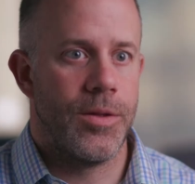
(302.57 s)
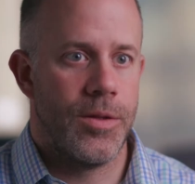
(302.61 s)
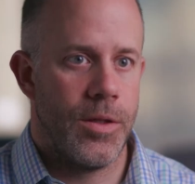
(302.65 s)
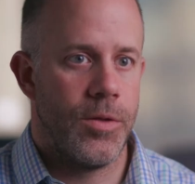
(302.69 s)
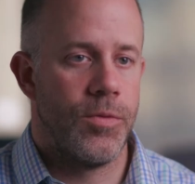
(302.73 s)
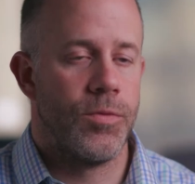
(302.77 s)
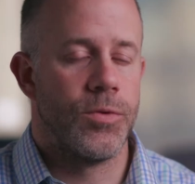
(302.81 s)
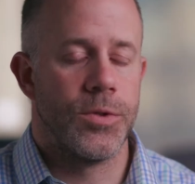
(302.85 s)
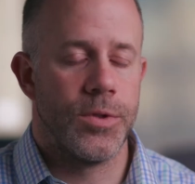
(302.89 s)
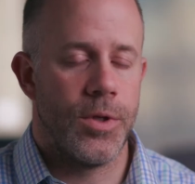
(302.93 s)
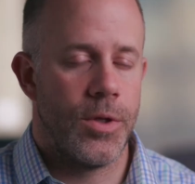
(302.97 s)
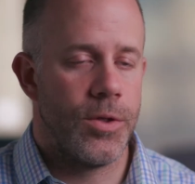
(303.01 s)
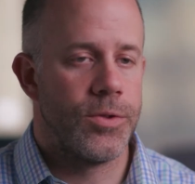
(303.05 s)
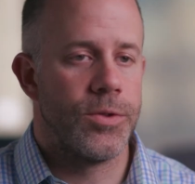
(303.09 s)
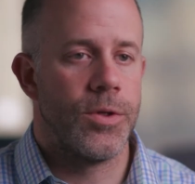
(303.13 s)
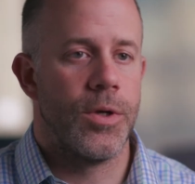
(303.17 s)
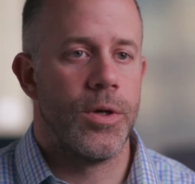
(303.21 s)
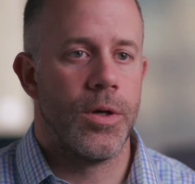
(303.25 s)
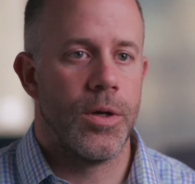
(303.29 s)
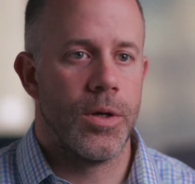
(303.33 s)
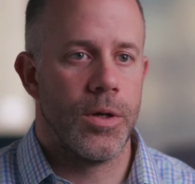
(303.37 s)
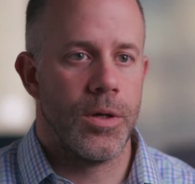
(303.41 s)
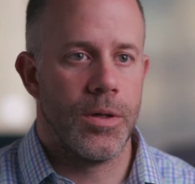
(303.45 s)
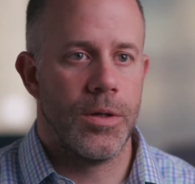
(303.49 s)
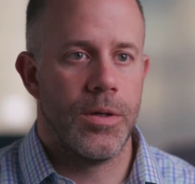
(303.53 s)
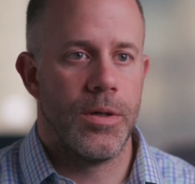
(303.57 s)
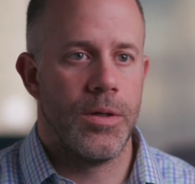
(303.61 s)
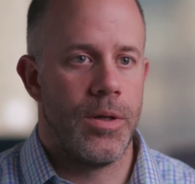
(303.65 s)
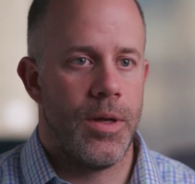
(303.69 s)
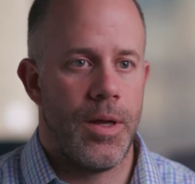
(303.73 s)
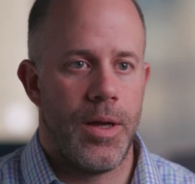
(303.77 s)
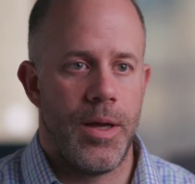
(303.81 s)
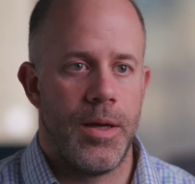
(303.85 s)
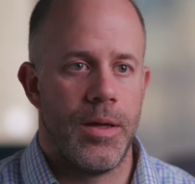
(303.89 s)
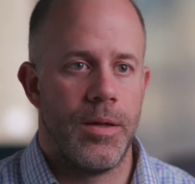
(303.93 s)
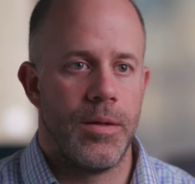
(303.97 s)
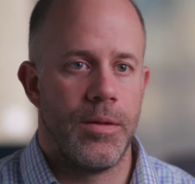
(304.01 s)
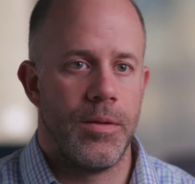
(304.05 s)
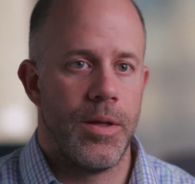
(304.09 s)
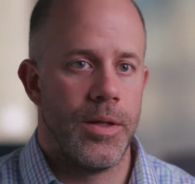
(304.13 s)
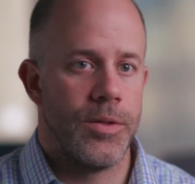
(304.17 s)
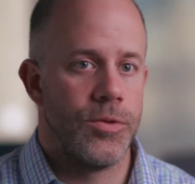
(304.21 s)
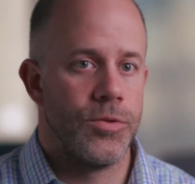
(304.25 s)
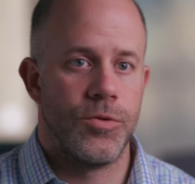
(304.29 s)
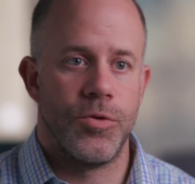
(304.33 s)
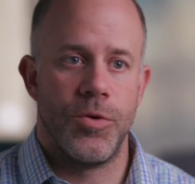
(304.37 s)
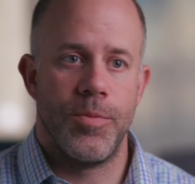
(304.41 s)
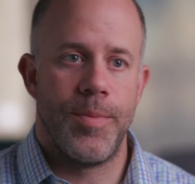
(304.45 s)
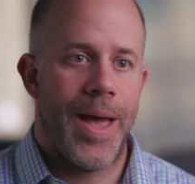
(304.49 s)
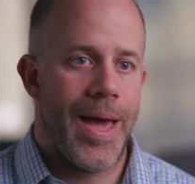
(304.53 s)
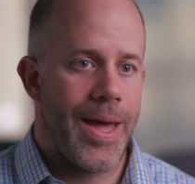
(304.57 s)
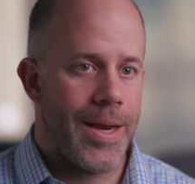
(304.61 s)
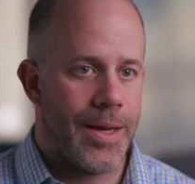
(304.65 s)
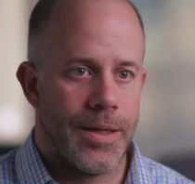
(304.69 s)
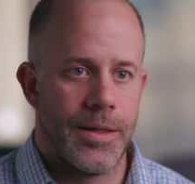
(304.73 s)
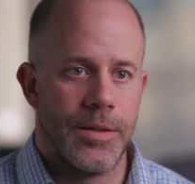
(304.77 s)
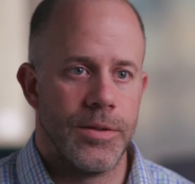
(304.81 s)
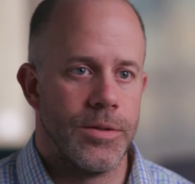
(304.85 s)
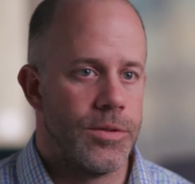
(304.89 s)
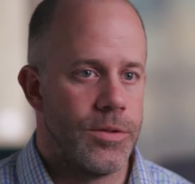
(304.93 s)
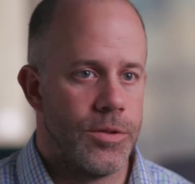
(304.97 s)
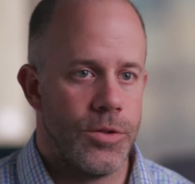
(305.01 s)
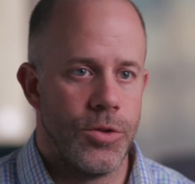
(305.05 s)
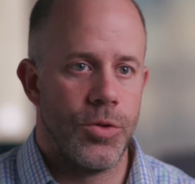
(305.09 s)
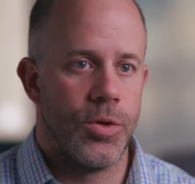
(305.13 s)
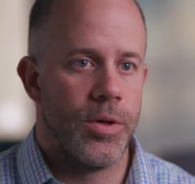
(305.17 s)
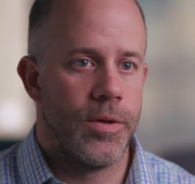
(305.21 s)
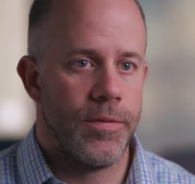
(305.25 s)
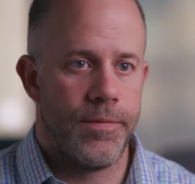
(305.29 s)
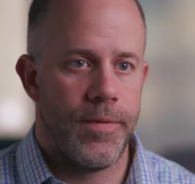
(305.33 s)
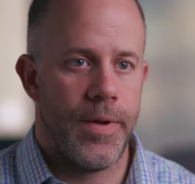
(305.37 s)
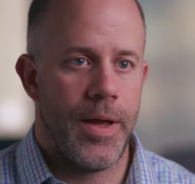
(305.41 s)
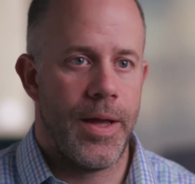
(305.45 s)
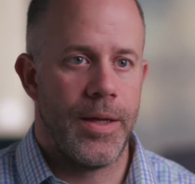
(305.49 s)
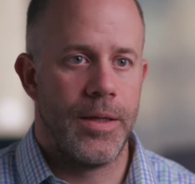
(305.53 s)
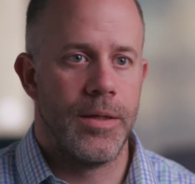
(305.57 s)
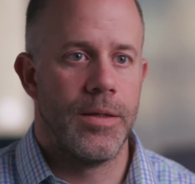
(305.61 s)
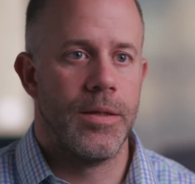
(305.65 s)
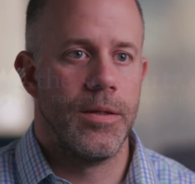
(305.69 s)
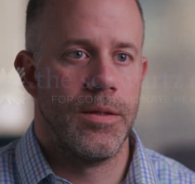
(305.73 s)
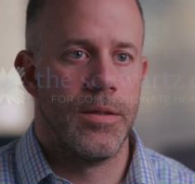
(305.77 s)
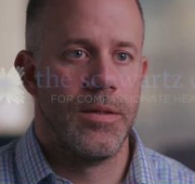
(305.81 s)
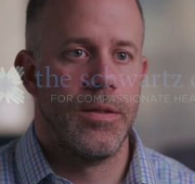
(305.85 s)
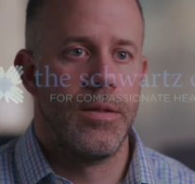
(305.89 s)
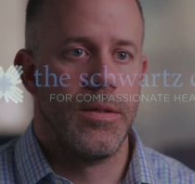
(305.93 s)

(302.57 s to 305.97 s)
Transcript: the results are uh, as dramatic as you can find.